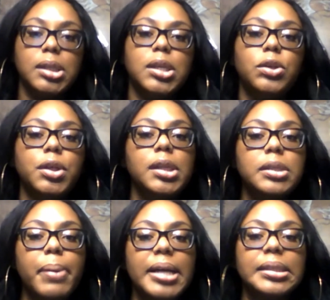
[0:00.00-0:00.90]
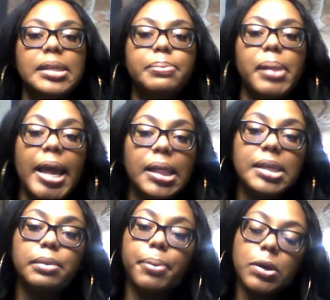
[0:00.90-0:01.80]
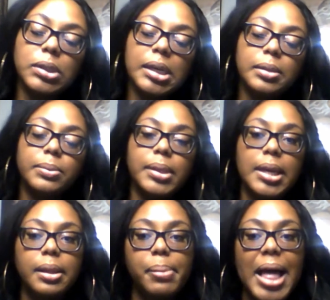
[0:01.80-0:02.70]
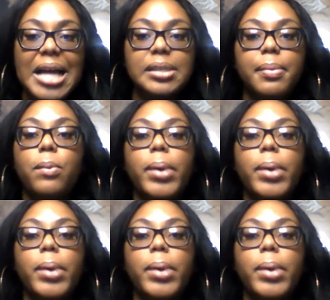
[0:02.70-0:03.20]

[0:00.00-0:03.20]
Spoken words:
So during this process, platelets and proteins within the plasma